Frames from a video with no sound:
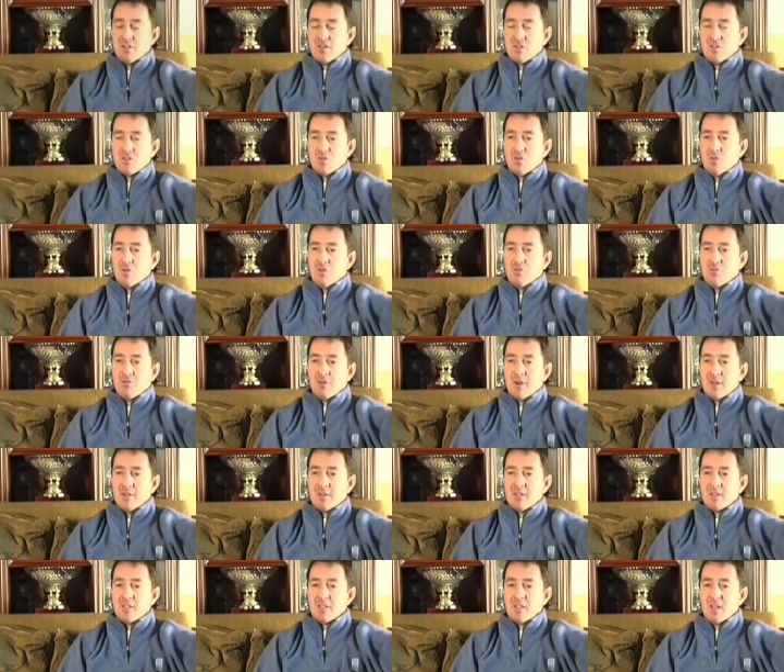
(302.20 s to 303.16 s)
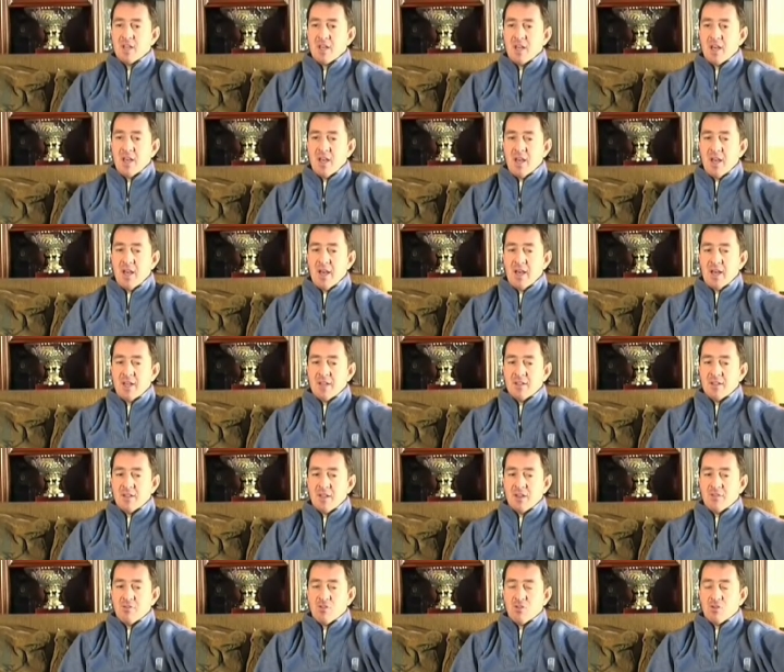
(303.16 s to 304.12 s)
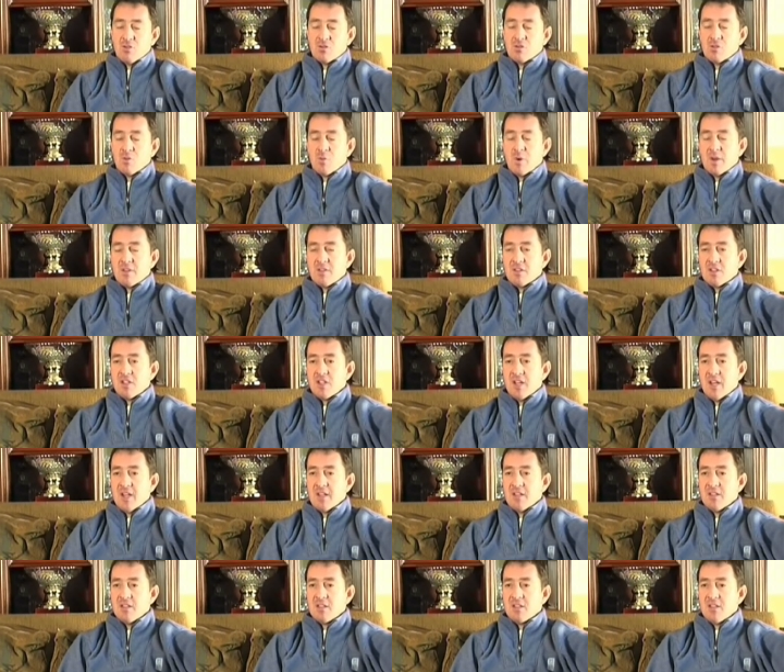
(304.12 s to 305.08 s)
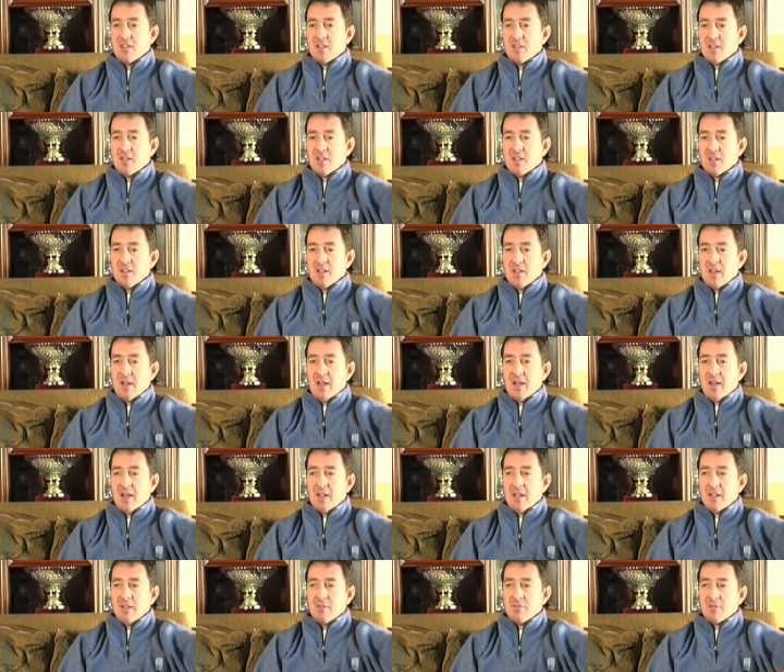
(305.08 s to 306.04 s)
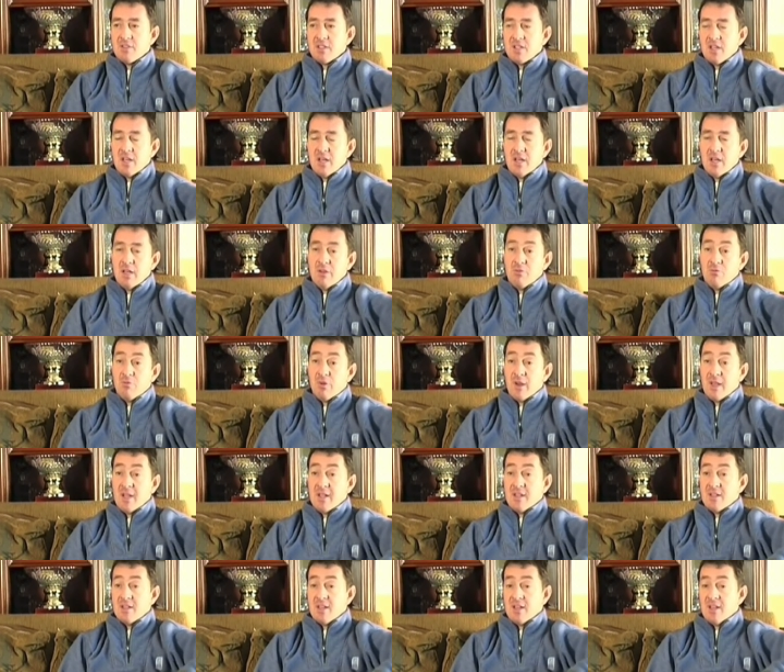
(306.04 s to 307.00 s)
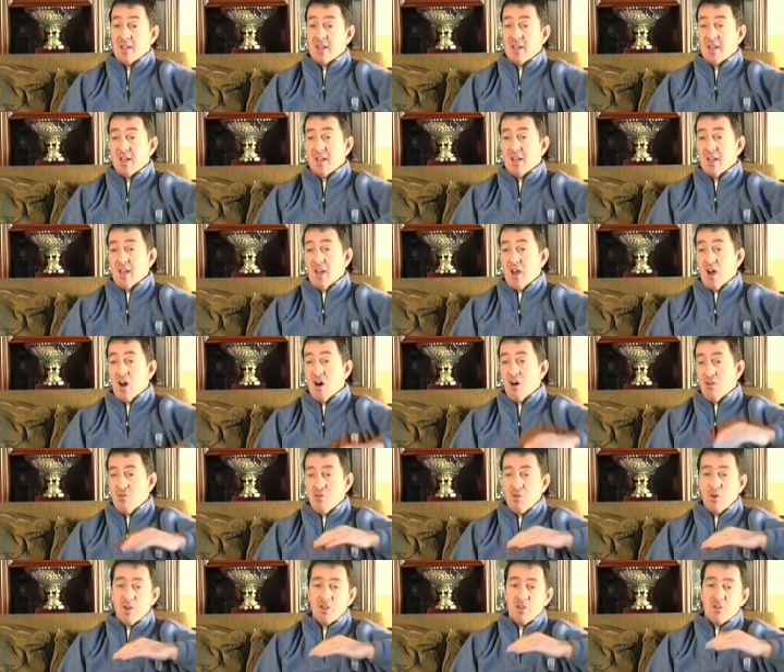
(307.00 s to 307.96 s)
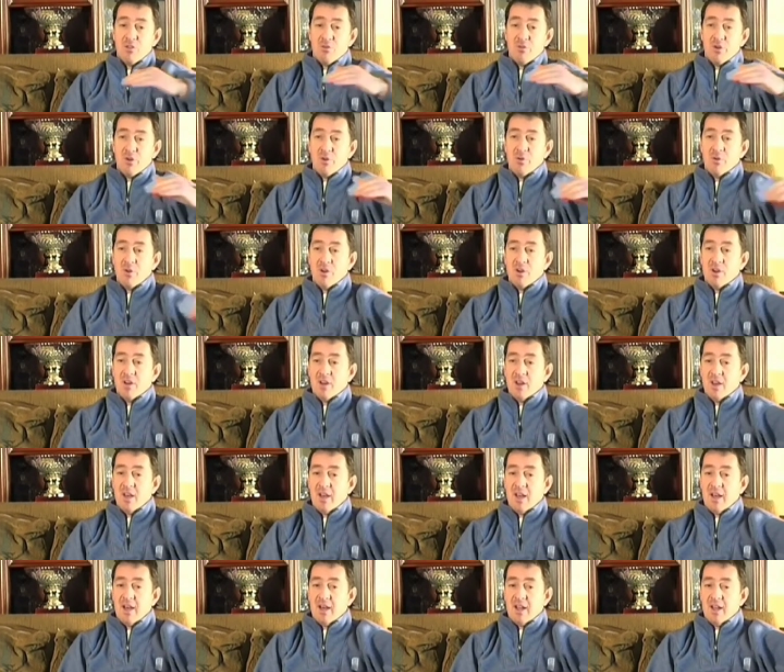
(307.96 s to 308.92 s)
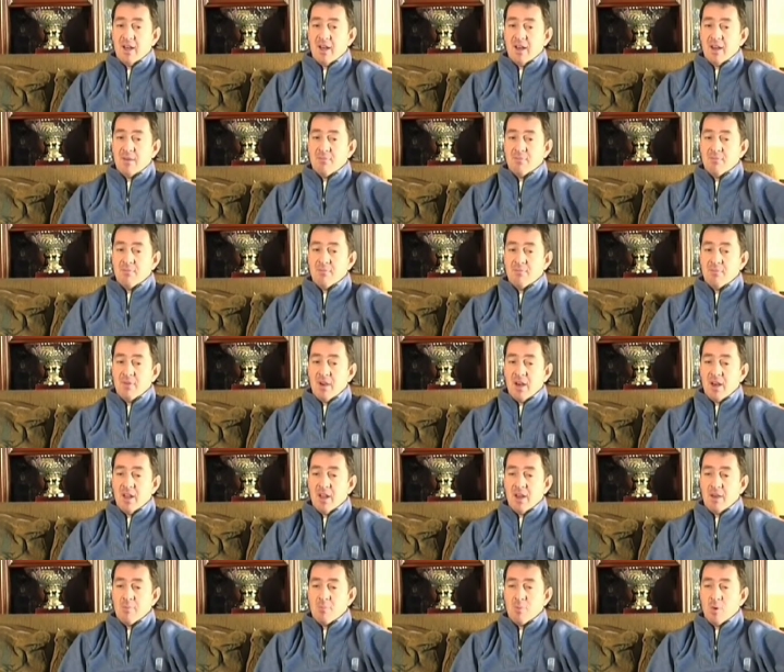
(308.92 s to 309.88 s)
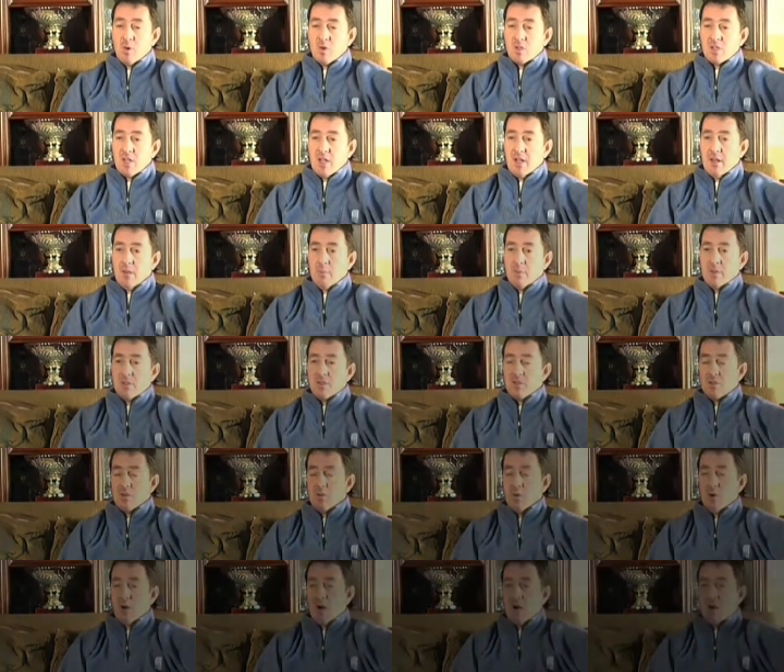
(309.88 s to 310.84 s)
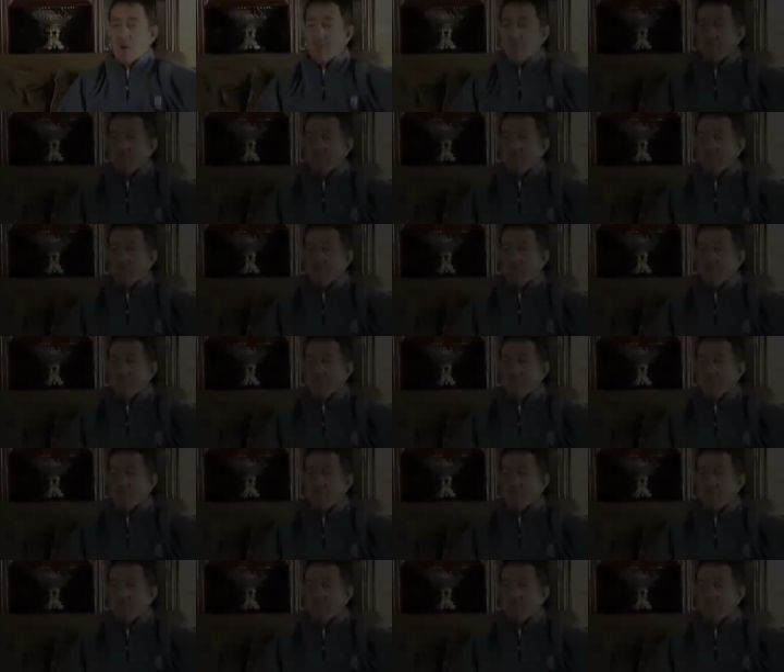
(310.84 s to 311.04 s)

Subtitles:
of the Tour de France, and of course the weather changed, and it rained halfway through, and I pushed a little bit too hard